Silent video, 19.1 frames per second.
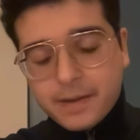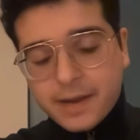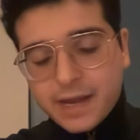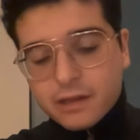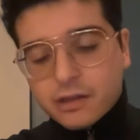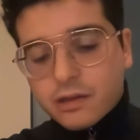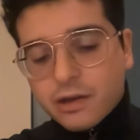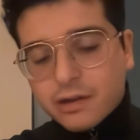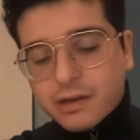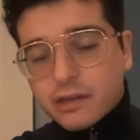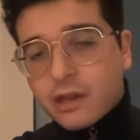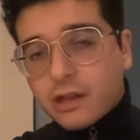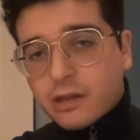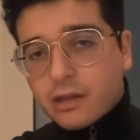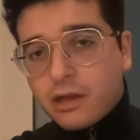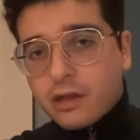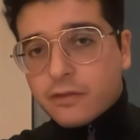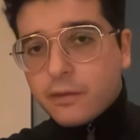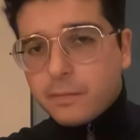as God
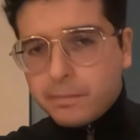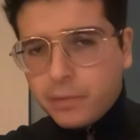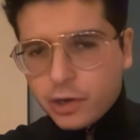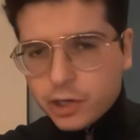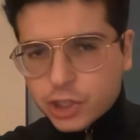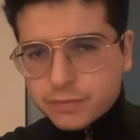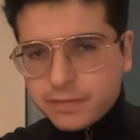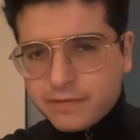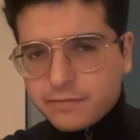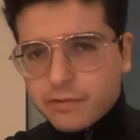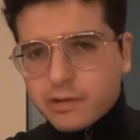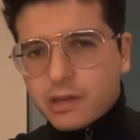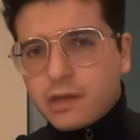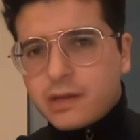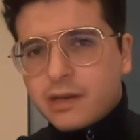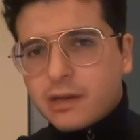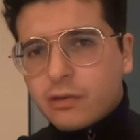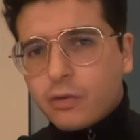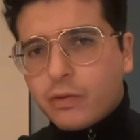says, the punishment for
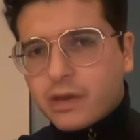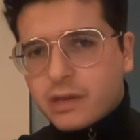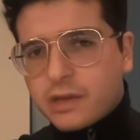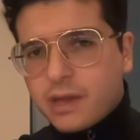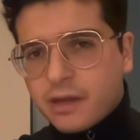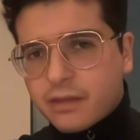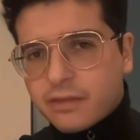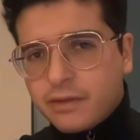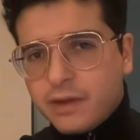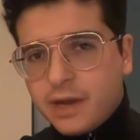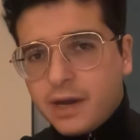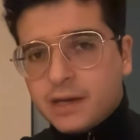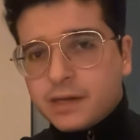sin is always death.